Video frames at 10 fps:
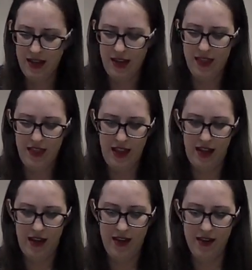And
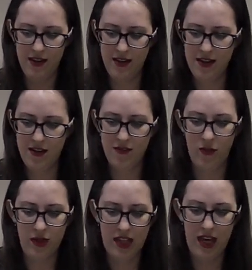then
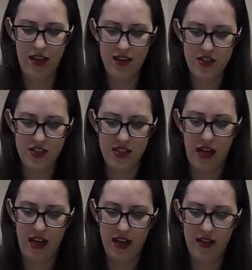for the other
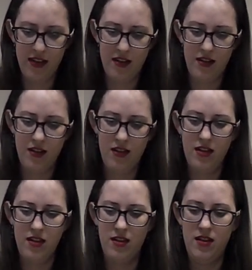side,
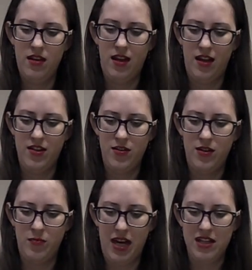undo
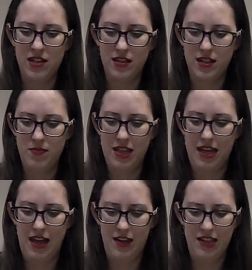the binder clip that
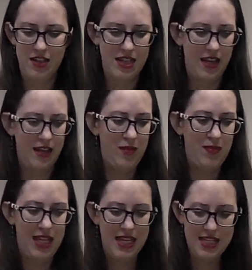held our tail in
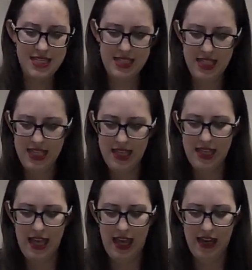place.
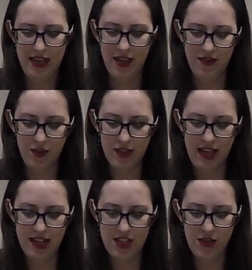And if you'd
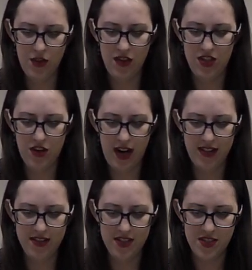like to, you can try
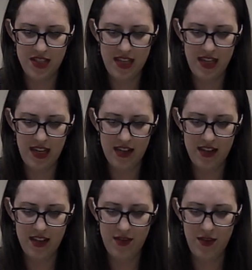and sneak it
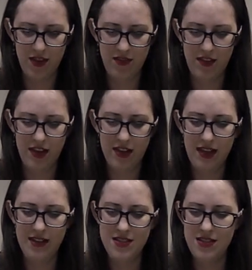underneath with your
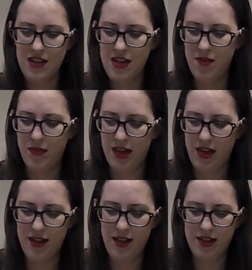fingernails, but
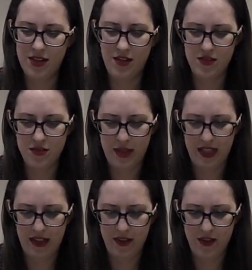I like to use my
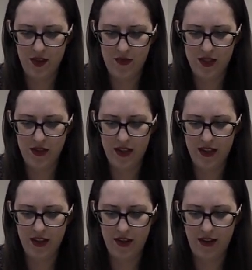needle. So I'm just going
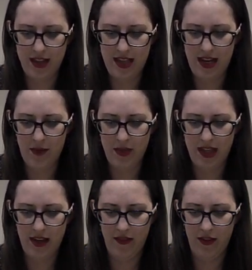to thread that up
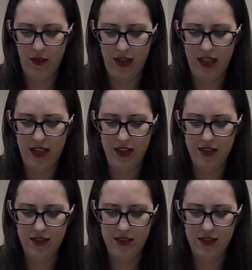again real quick here.